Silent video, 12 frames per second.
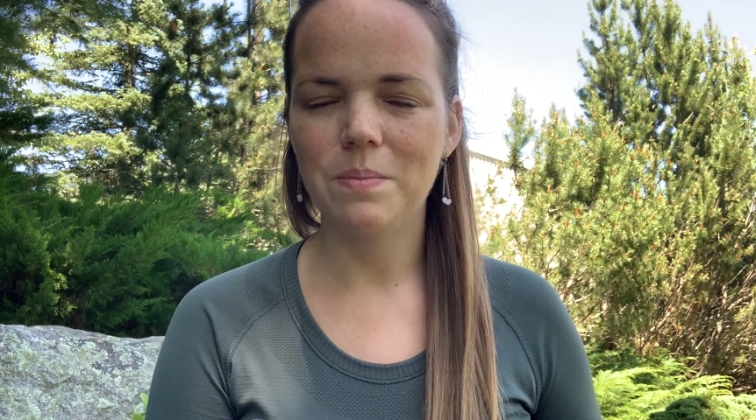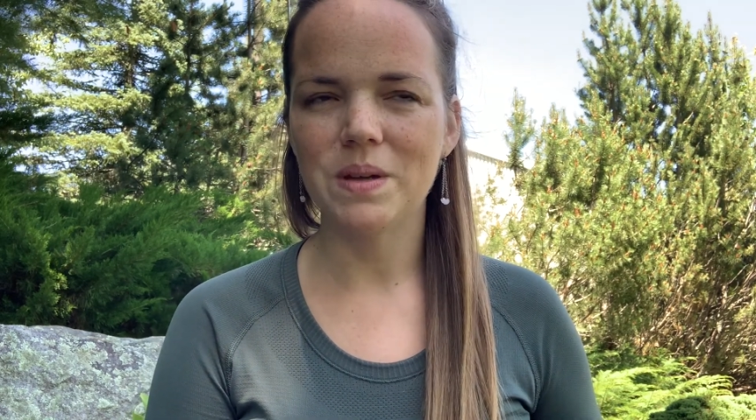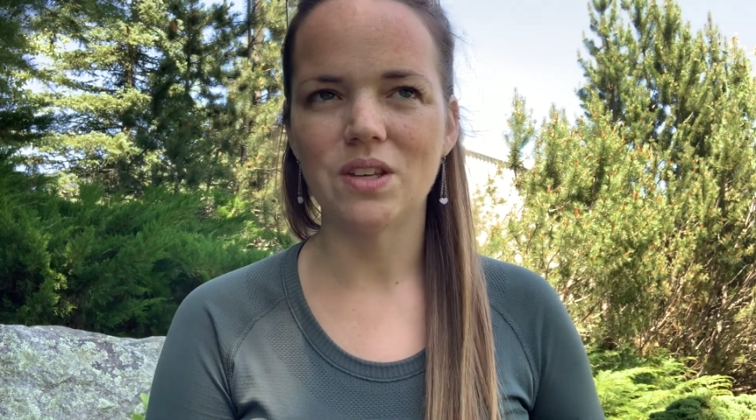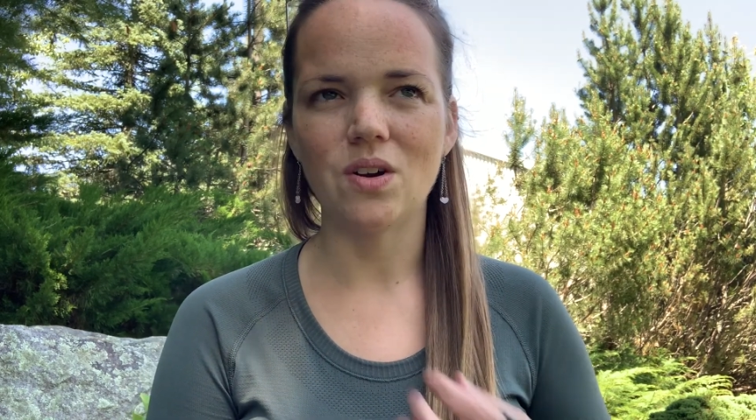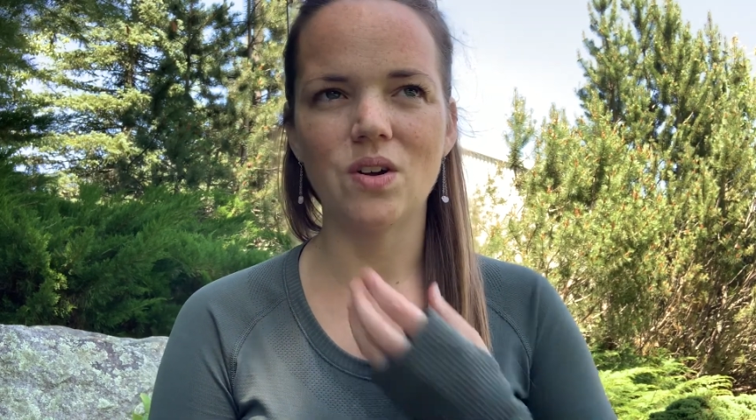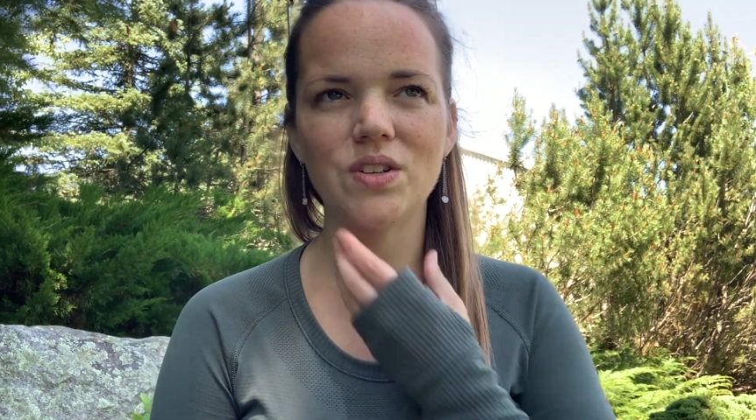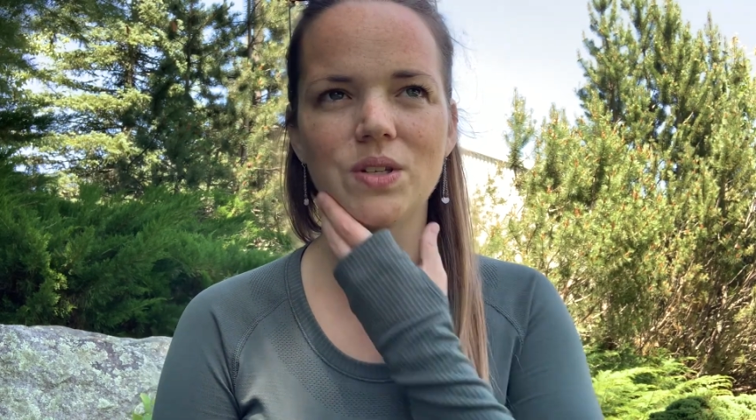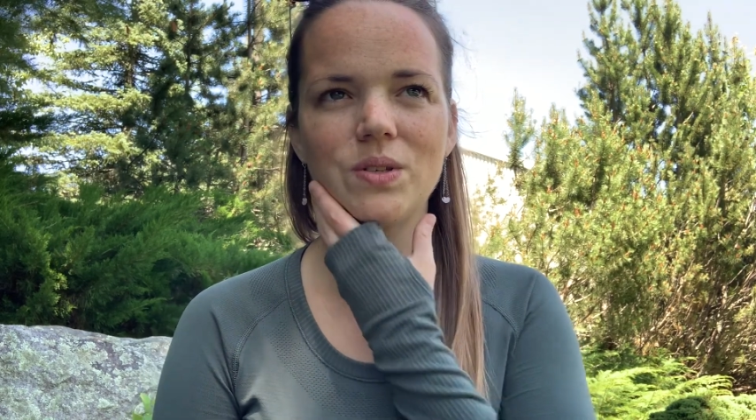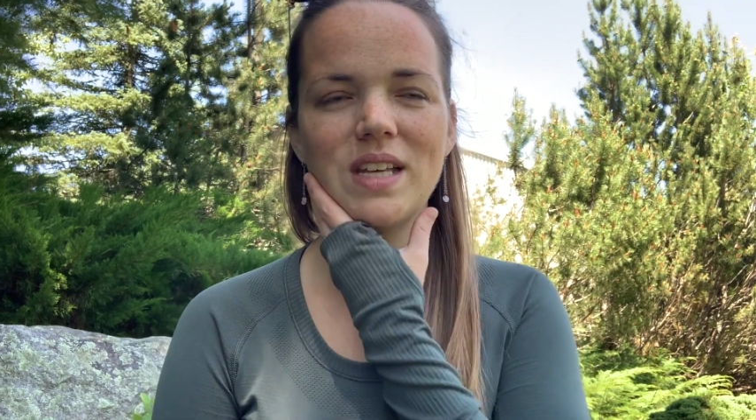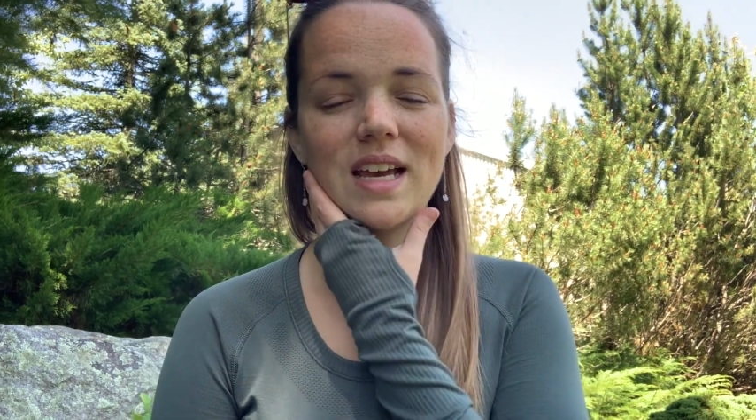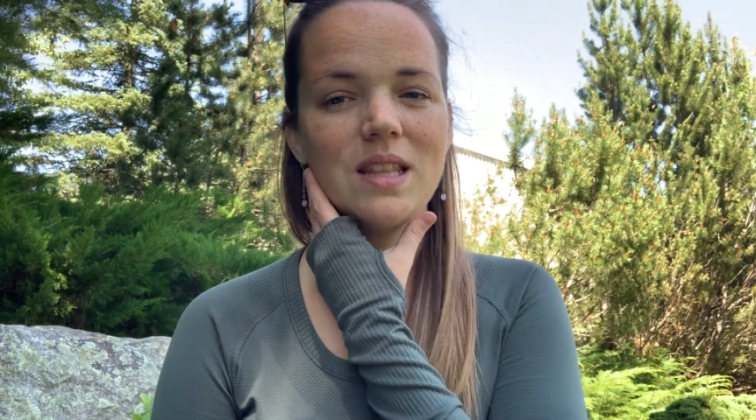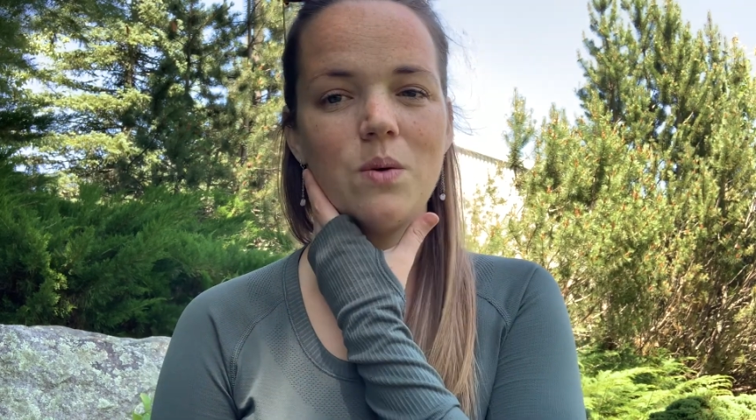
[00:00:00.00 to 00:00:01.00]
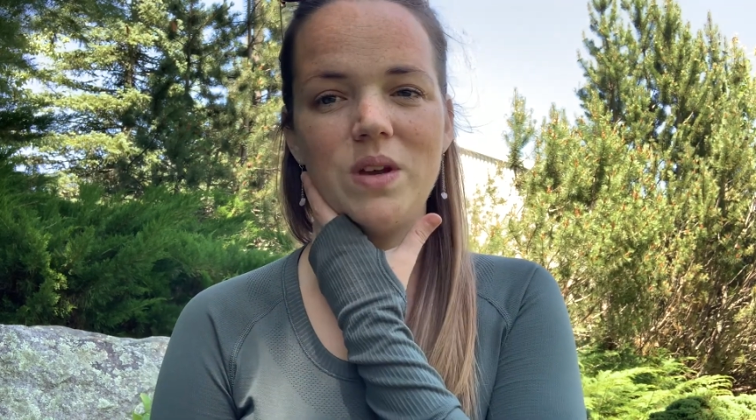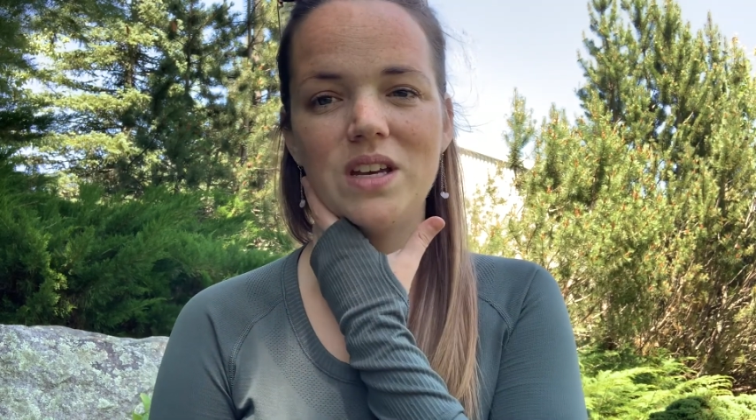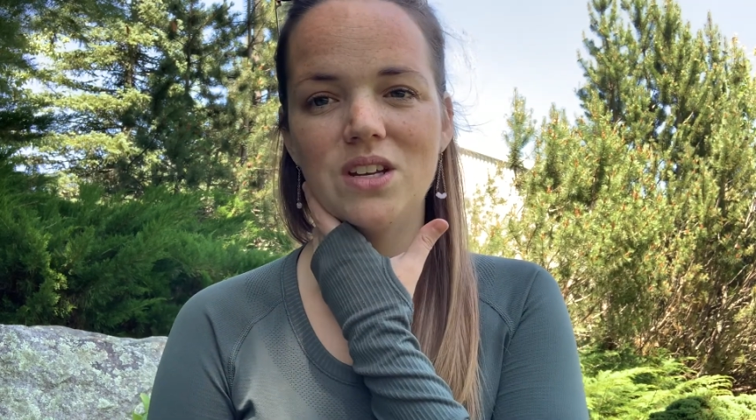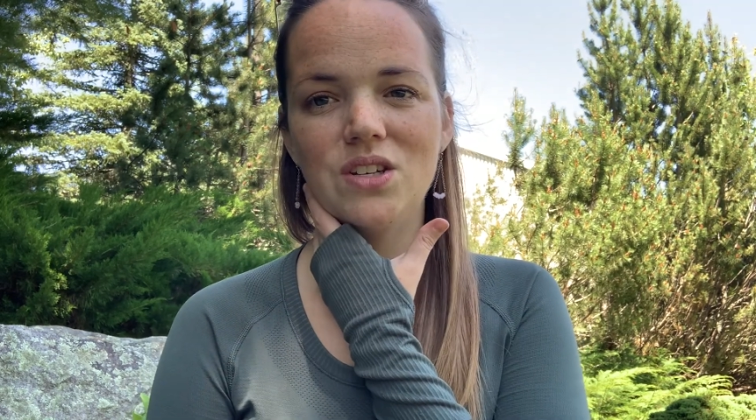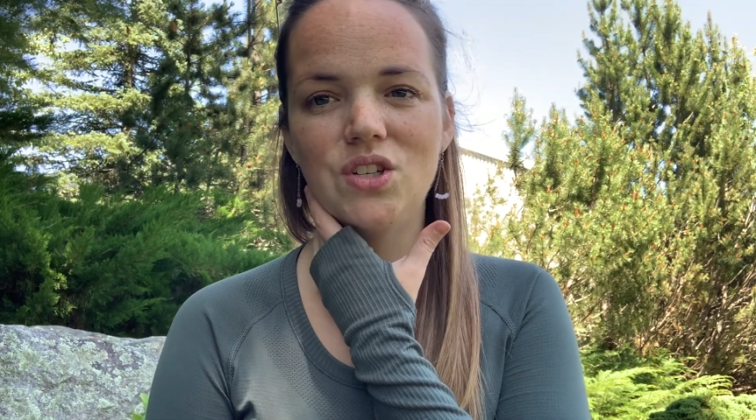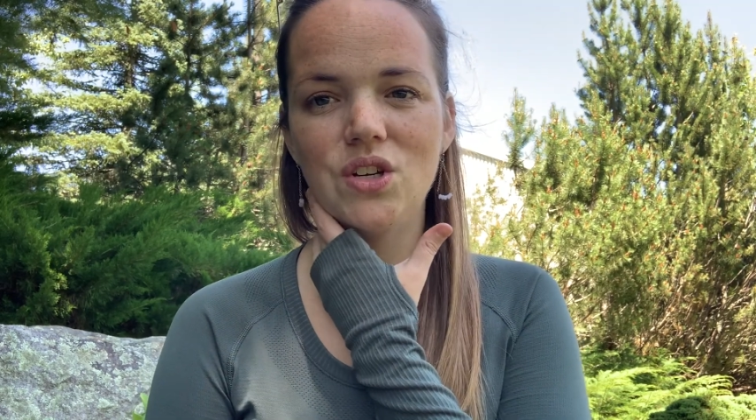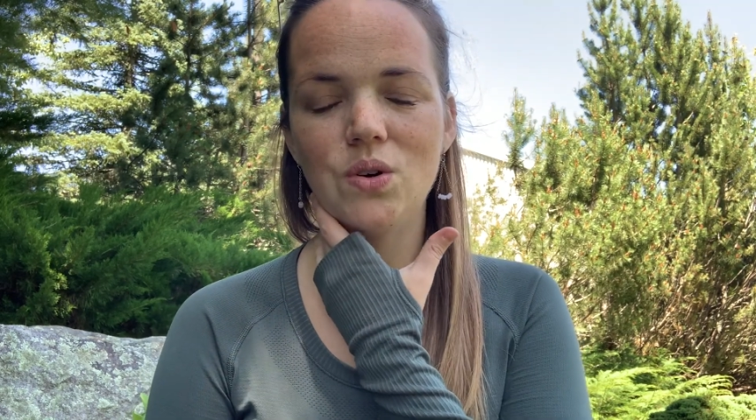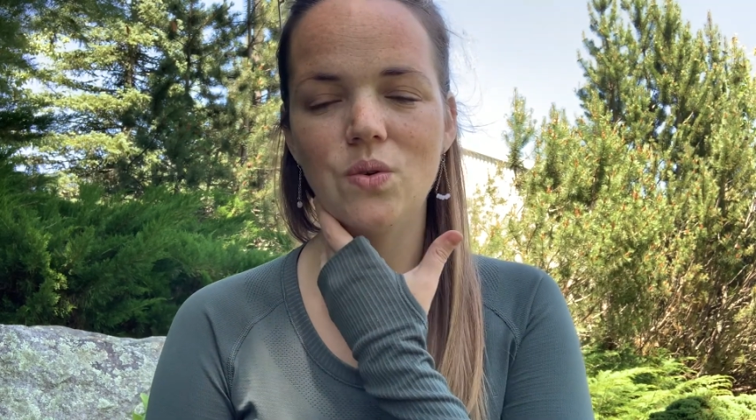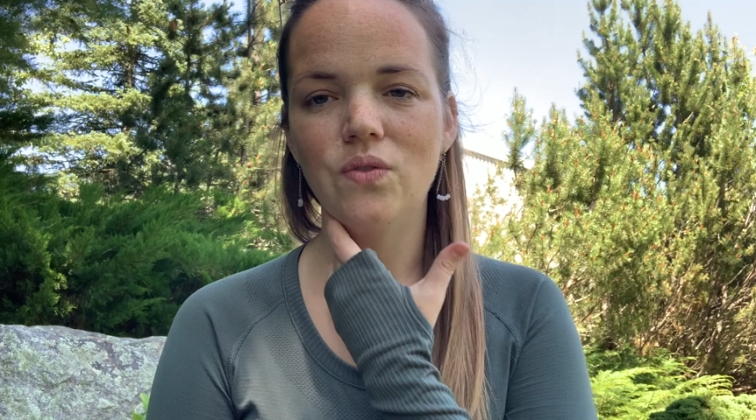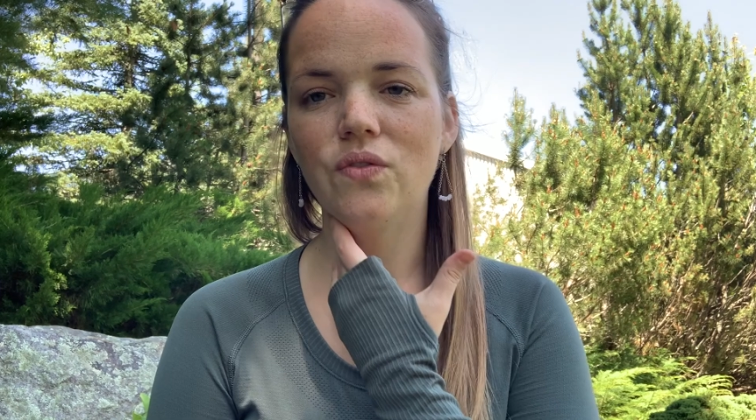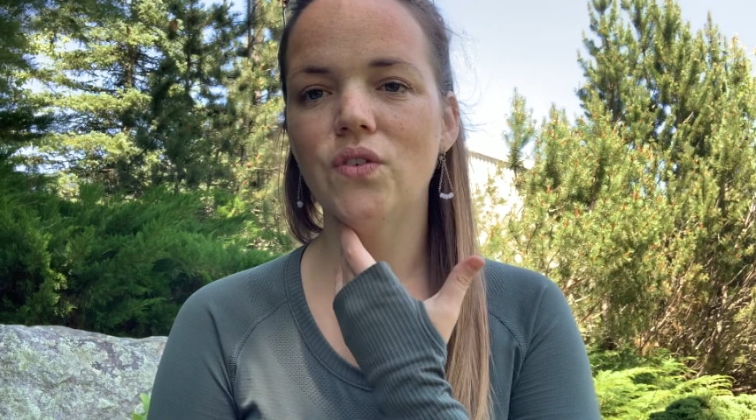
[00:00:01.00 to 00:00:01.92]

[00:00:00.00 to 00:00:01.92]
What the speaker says: But they're also saying that we can do